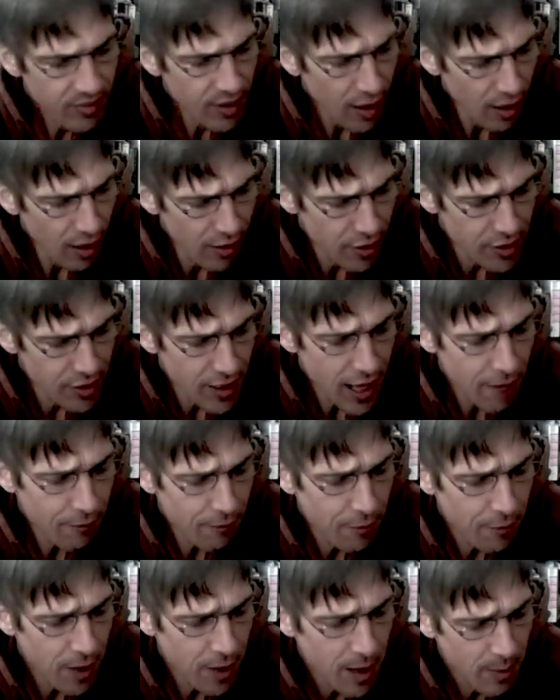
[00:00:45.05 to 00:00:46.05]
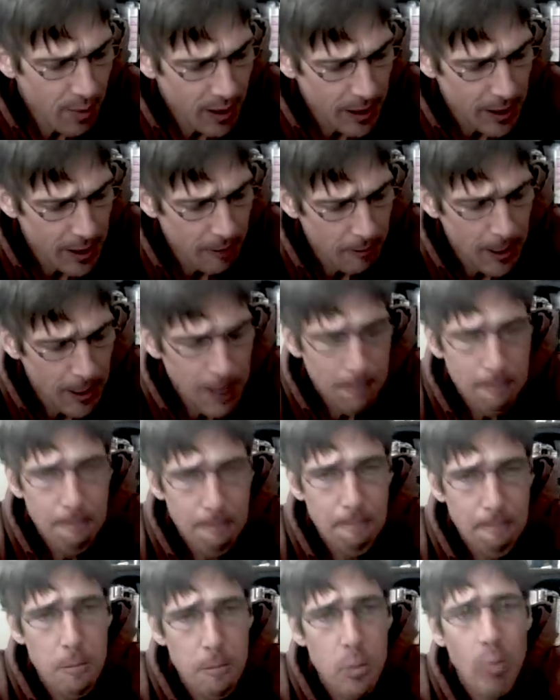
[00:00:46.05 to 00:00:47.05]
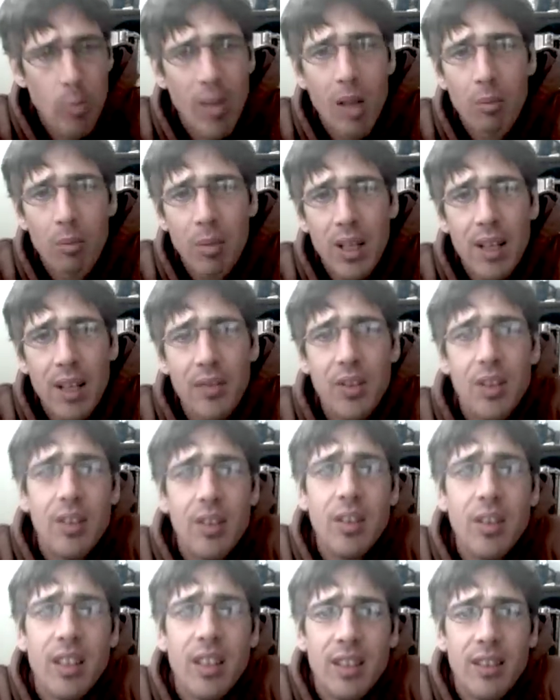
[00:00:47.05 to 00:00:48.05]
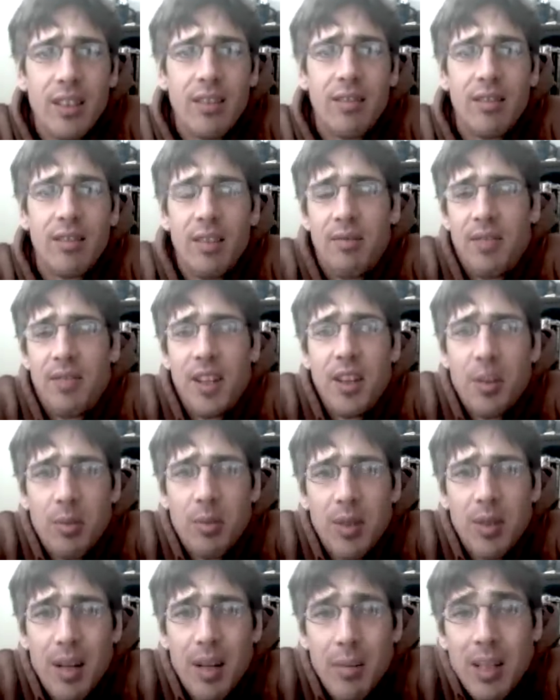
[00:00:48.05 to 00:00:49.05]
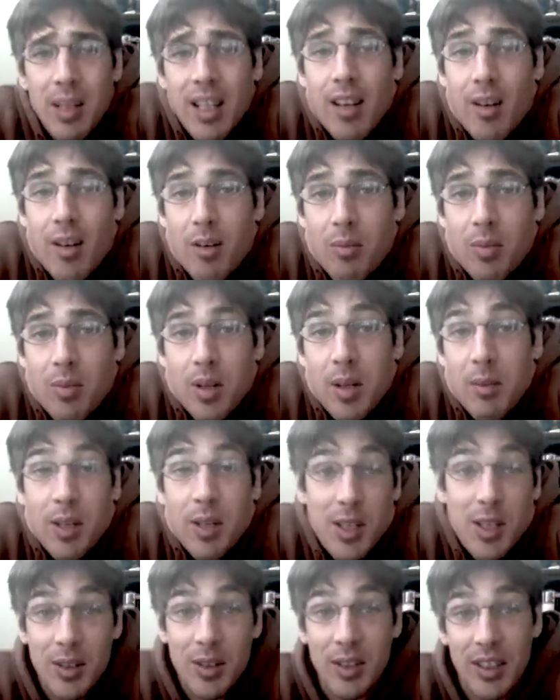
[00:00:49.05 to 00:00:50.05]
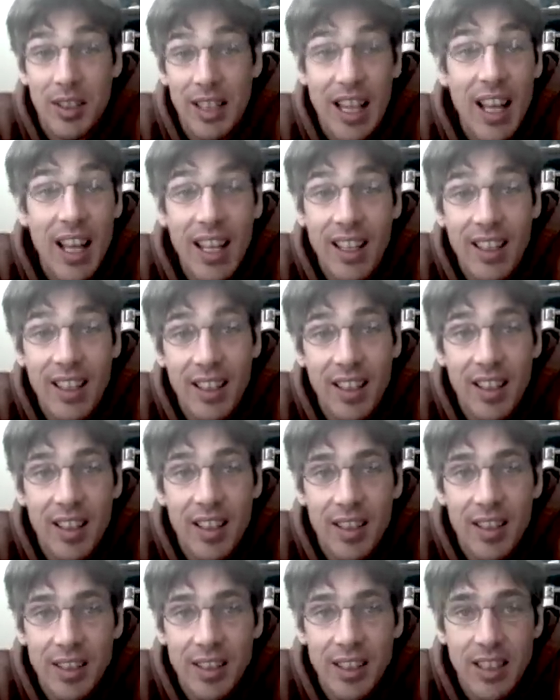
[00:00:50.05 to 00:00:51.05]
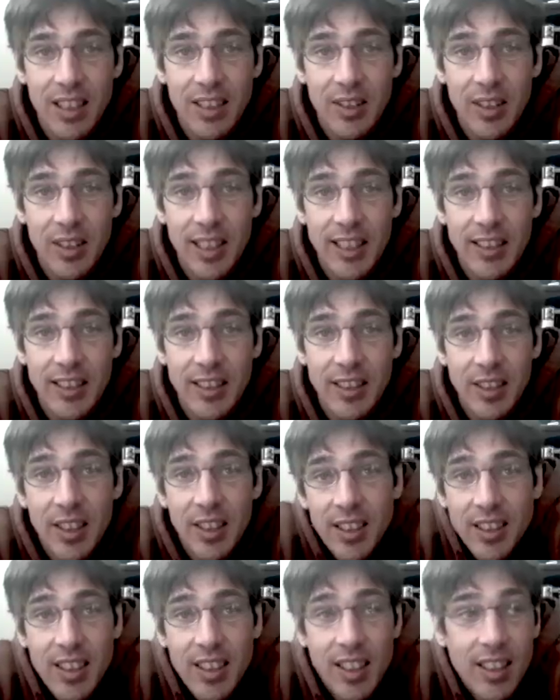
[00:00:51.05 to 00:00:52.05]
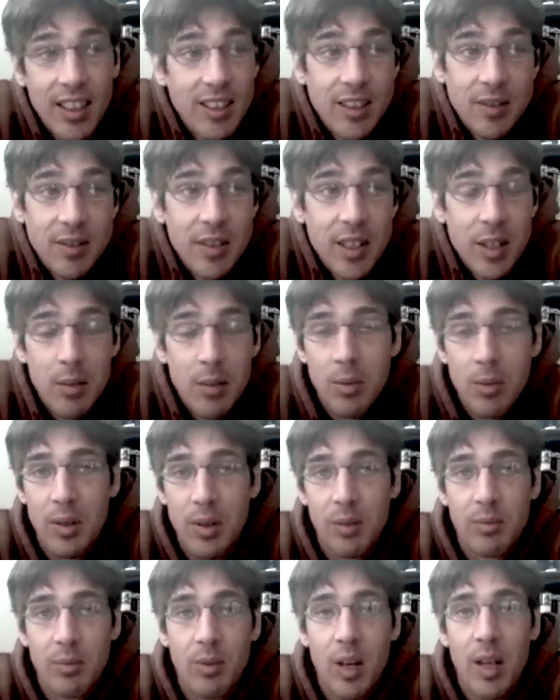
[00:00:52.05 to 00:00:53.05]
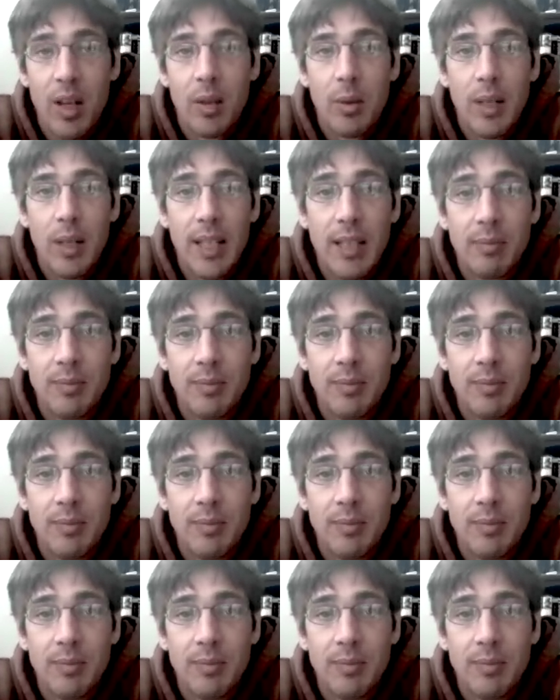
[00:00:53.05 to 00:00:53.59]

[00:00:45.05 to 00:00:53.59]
there's that framing there, right? But if you look at the fingerprint, I mean, they all pretty much look alike in another sense, right? You can tell it's a fingerprint right away.